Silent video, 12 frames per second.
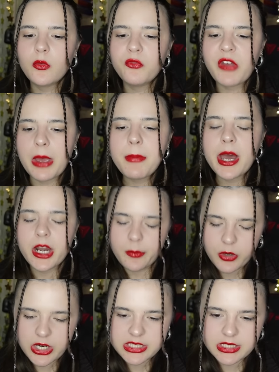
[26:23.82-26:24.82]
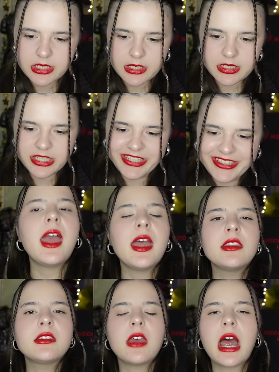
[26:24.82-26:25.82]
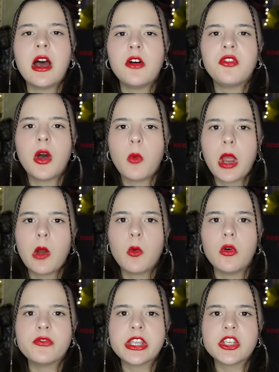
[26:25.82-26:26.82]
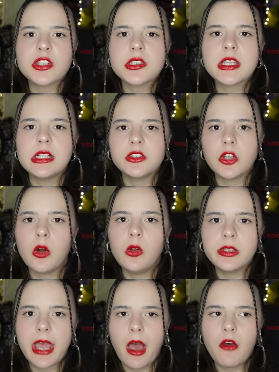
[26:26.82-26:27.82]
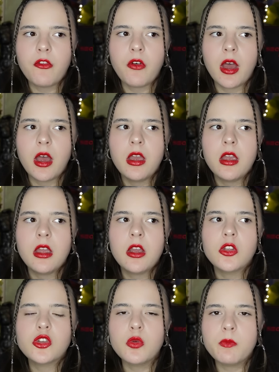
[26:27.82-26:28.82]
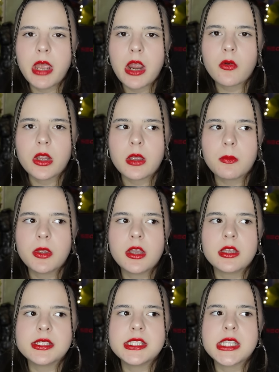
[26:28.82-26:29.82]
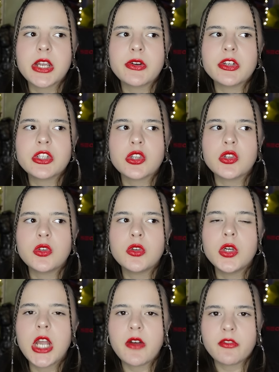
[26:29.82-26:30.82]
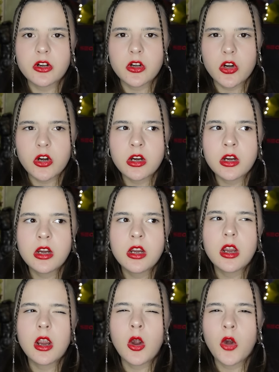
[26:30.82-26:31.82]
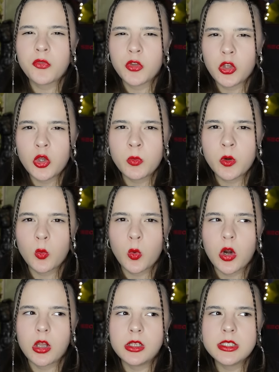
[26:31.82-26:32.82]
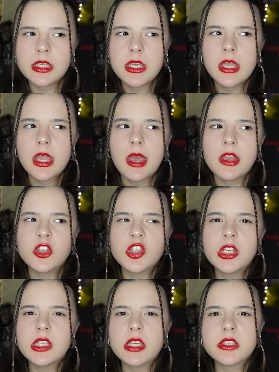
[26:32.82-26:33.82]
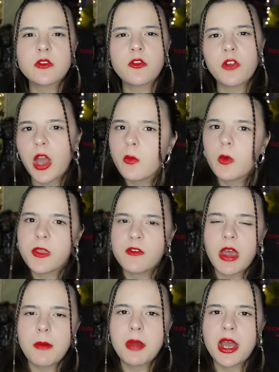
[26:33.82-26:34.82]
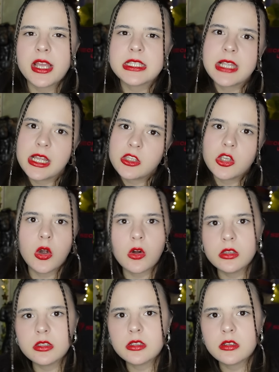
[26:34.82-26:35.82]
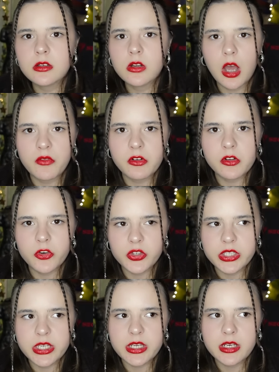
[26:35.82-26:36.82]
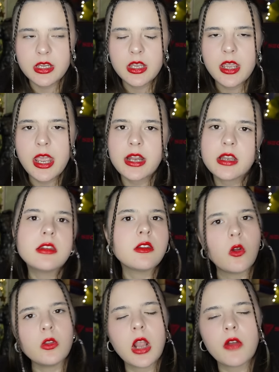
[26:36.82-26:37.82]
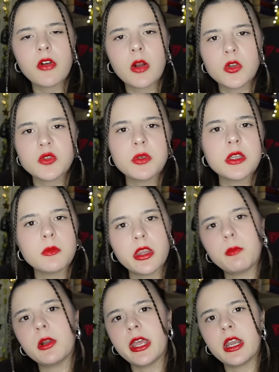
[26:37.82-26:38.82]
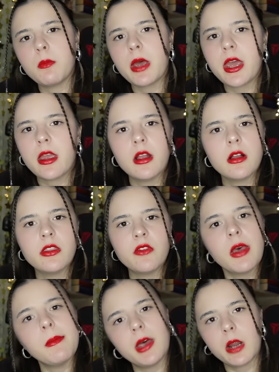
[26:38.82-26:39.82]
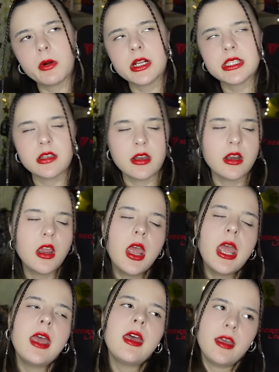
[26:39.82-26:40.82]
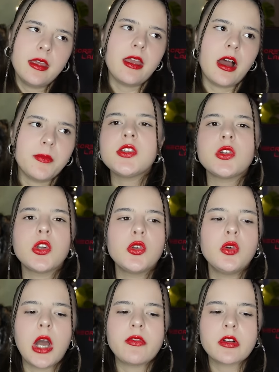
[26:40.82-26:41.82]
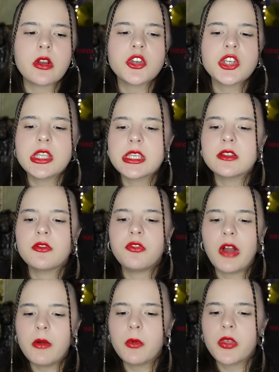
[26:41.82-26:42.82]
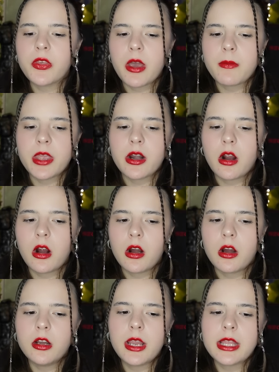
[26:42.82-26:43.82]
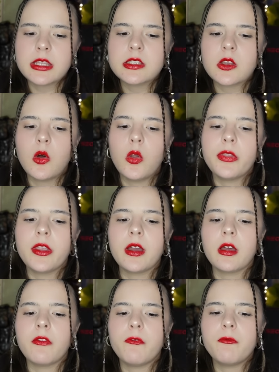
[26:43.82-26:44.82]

vampire president and the alpha werewolf that just killed the old alpha to marry because there is a new governor of the human world and she doesn't fuck with the vampires like the old governor did. And the old governor was being manipulated by the vampire president. Yeah. So the new governor, she doesn't fuck with them that hard. And so the